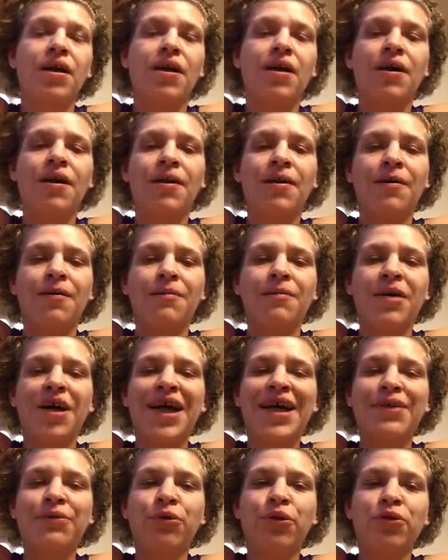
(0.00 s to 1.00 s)
Um,
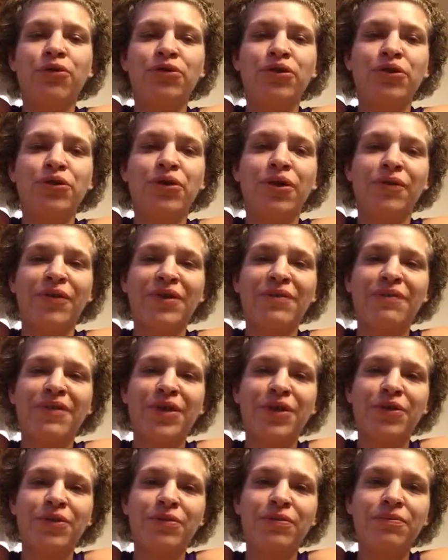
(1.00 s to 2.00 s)
I will do a
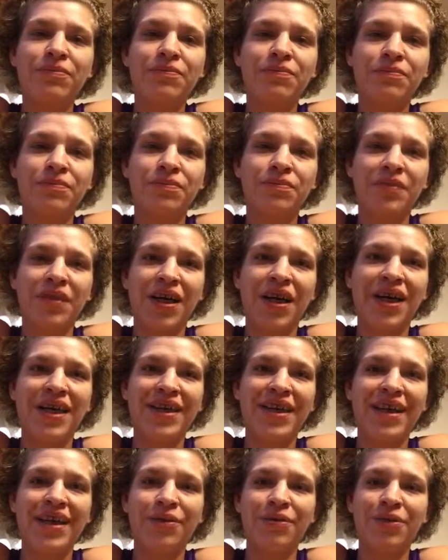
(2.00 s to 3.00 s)
review
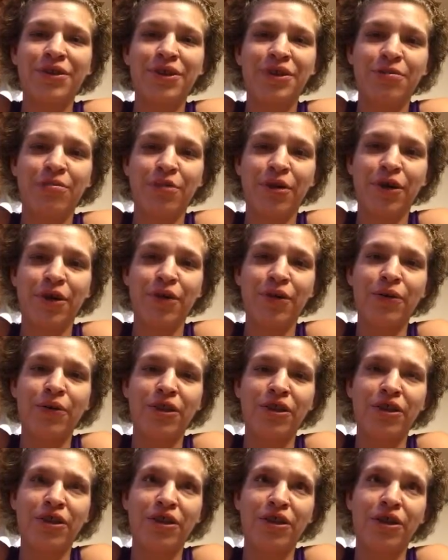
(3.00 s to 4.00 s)
on that one tomorrow. I'm
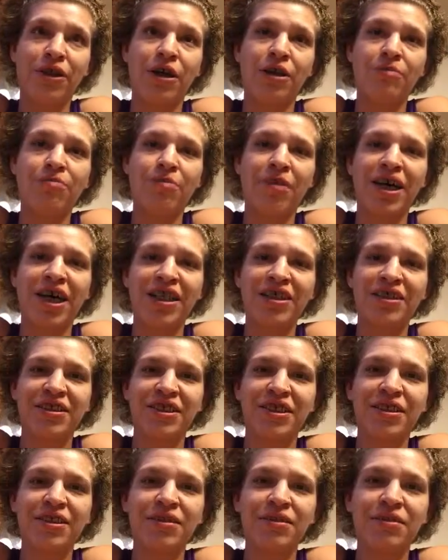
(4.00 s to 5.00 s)
going to
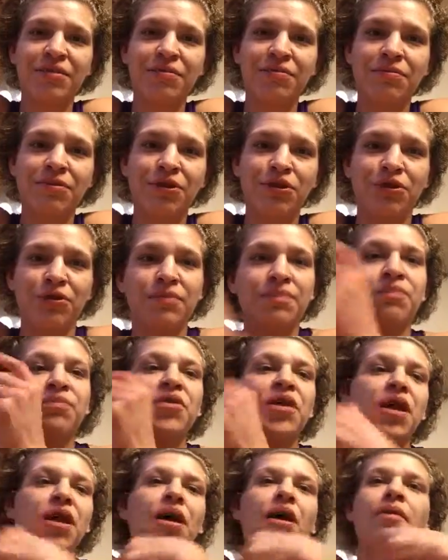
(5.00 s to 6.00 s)
unboxing.
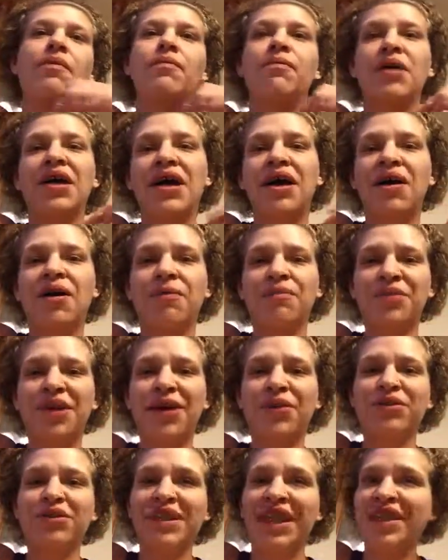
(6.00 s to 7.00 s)
Um,
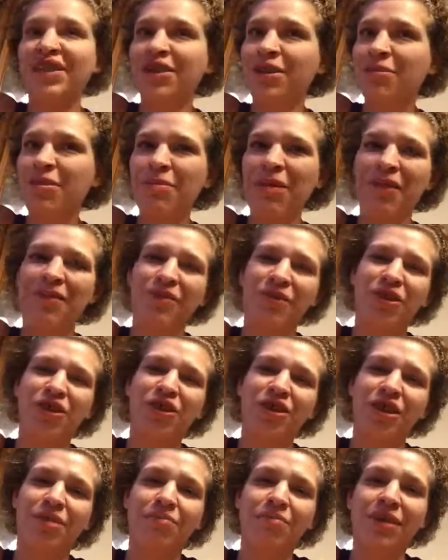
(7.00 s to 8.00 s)
that, that's going to be my
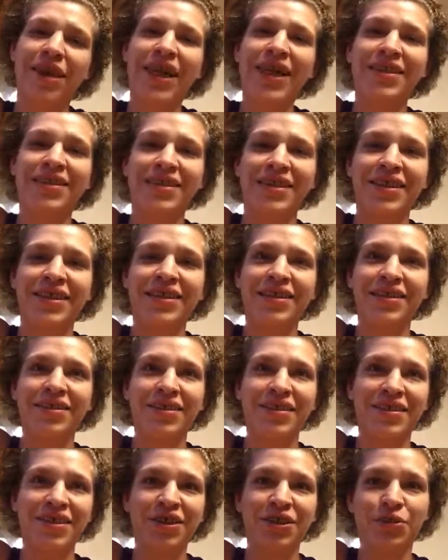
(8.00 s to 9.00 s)
first unboxing,
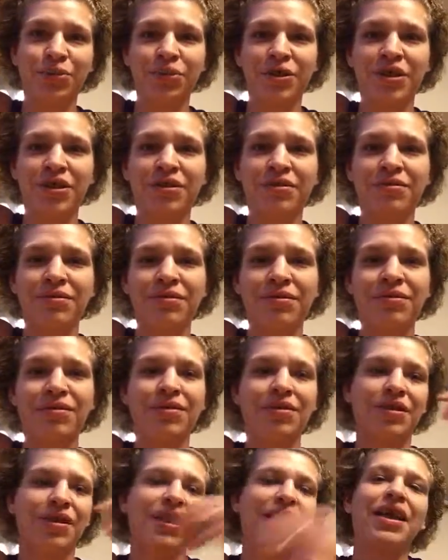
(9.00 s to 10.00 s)
this one,
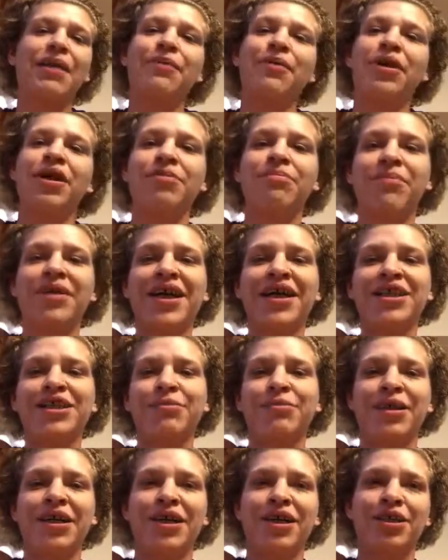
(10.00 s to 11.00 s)
because I never
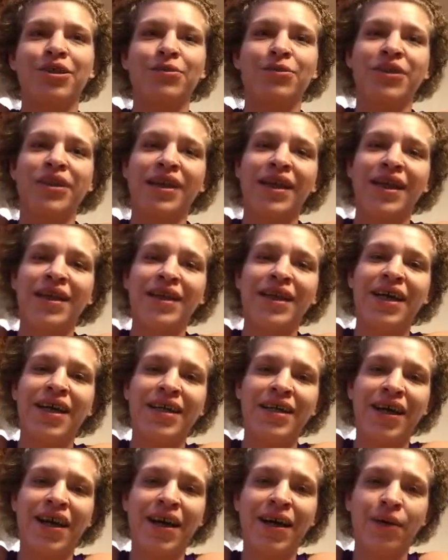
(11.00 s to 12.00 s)
unboxed my other one that I
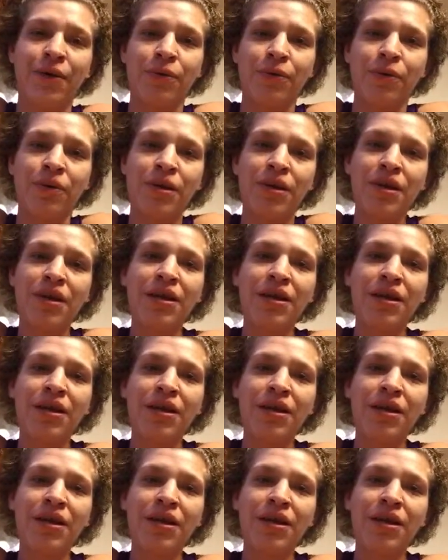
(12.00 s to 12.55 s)
got now.